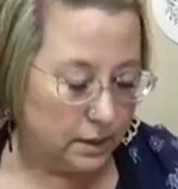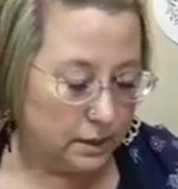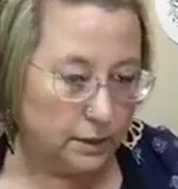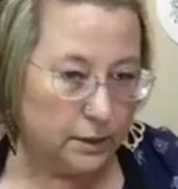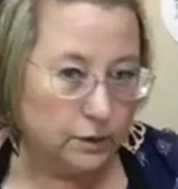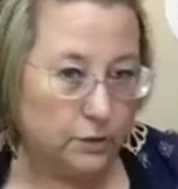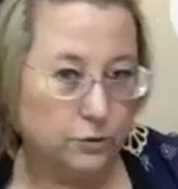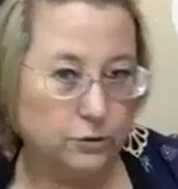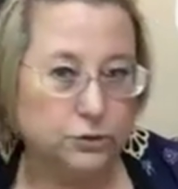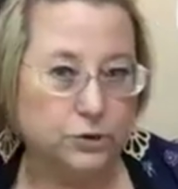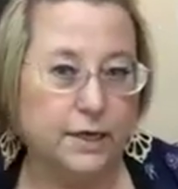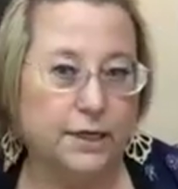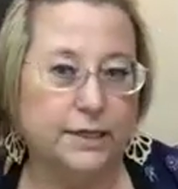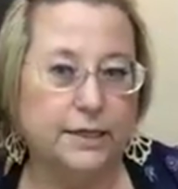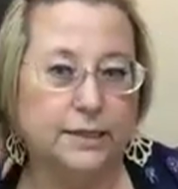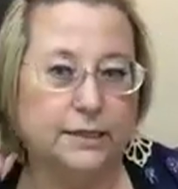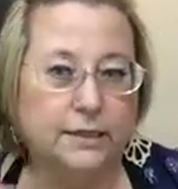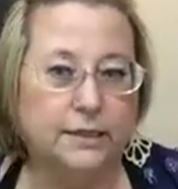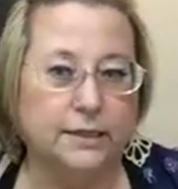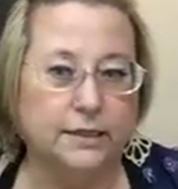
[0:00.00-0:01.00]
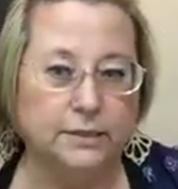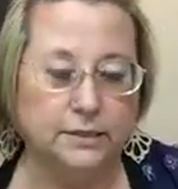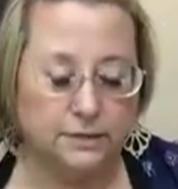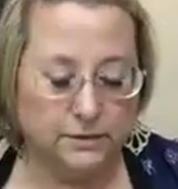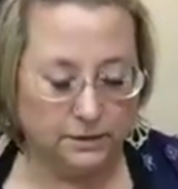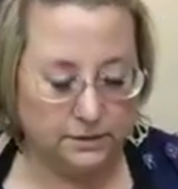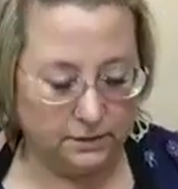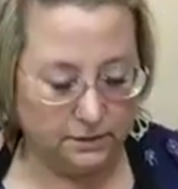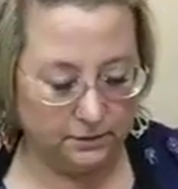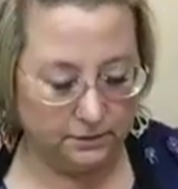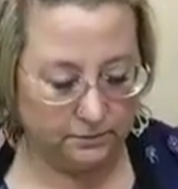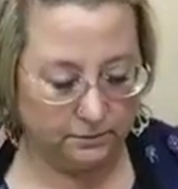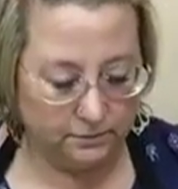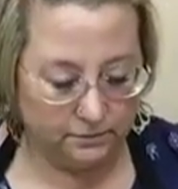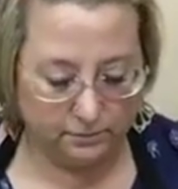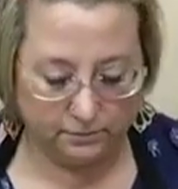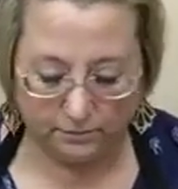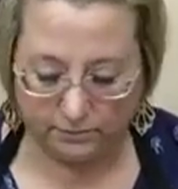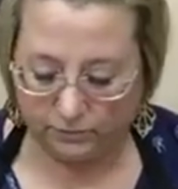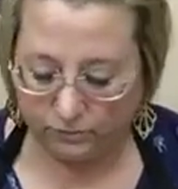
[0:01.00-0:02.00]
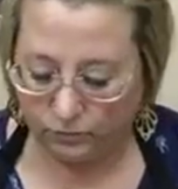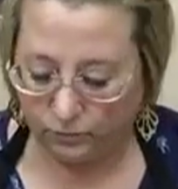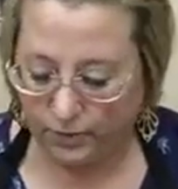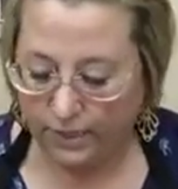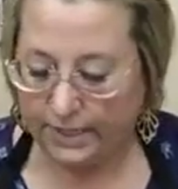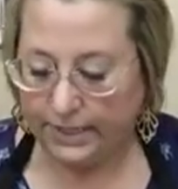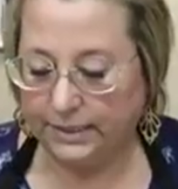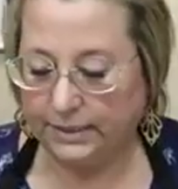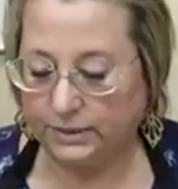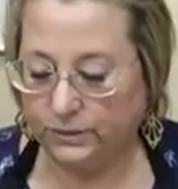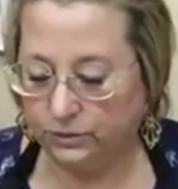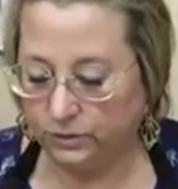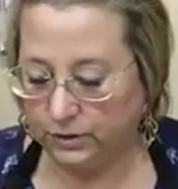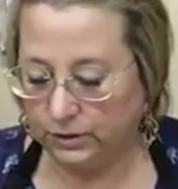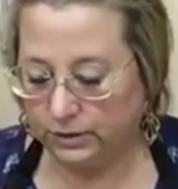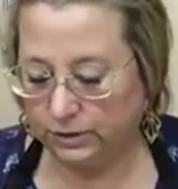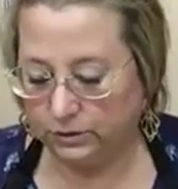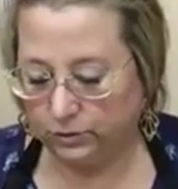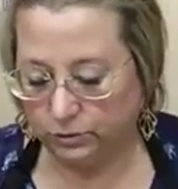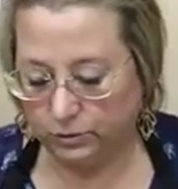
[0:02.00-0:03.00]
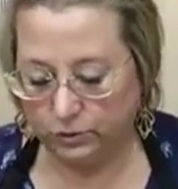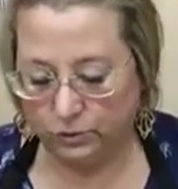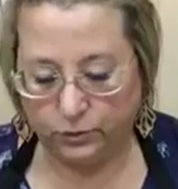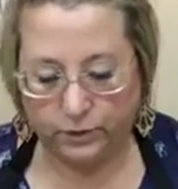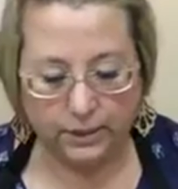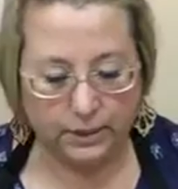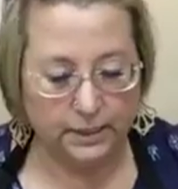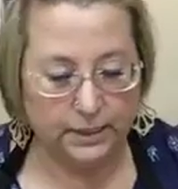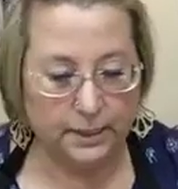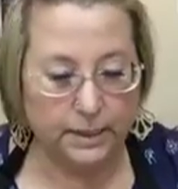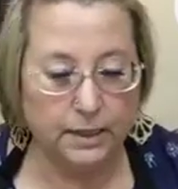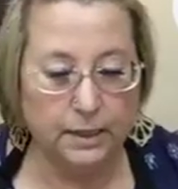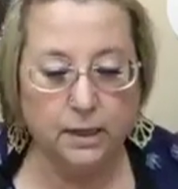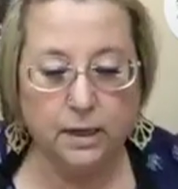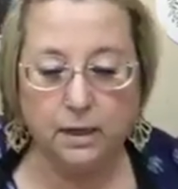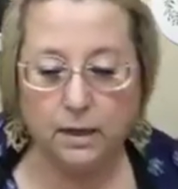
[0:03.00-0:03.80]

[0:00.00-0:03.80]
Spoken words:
You know, try to get things ready so this goes quickly.